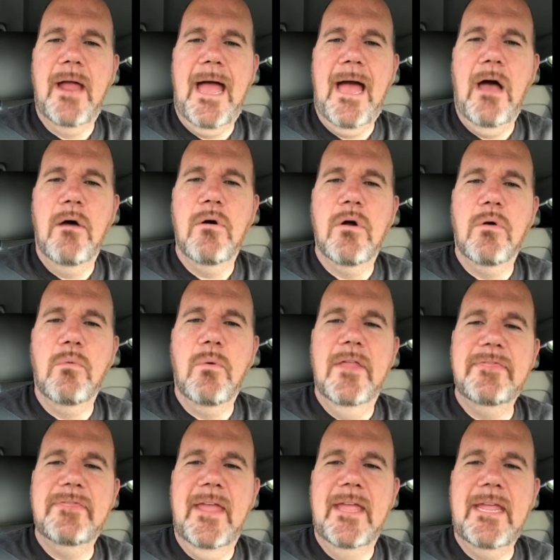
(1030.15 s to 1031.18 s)
how or
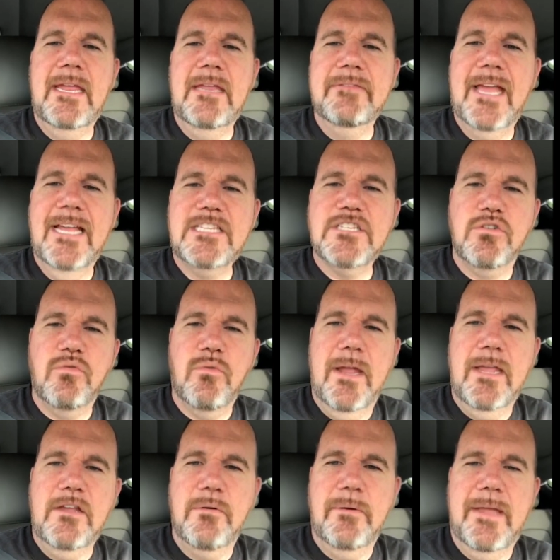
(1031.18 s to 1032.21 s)
what they eat. That's
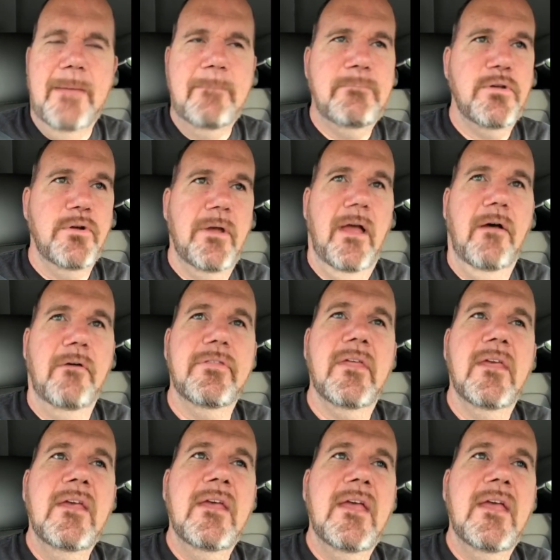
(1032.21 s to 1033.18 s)
great, Create Pure Health.